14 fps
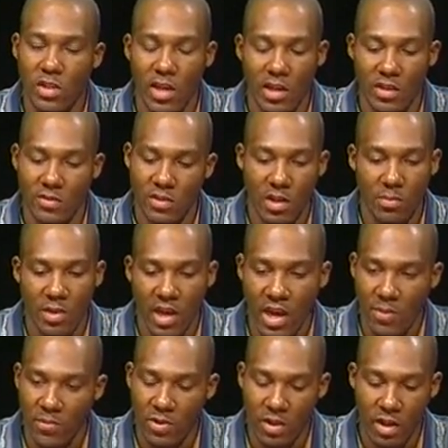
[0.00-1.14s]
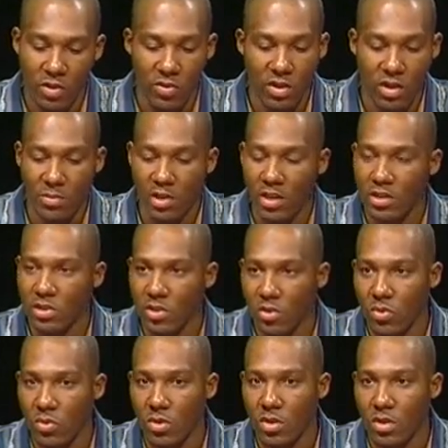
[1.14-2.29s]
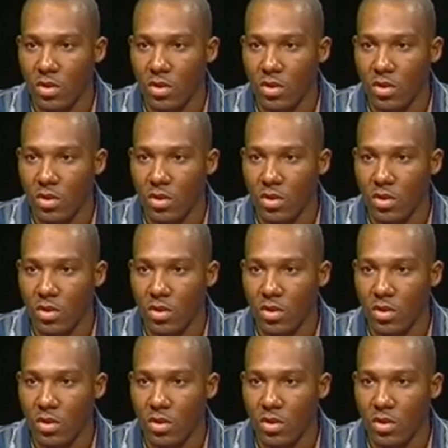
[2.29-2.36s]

Like if something happened, they gonna come get you.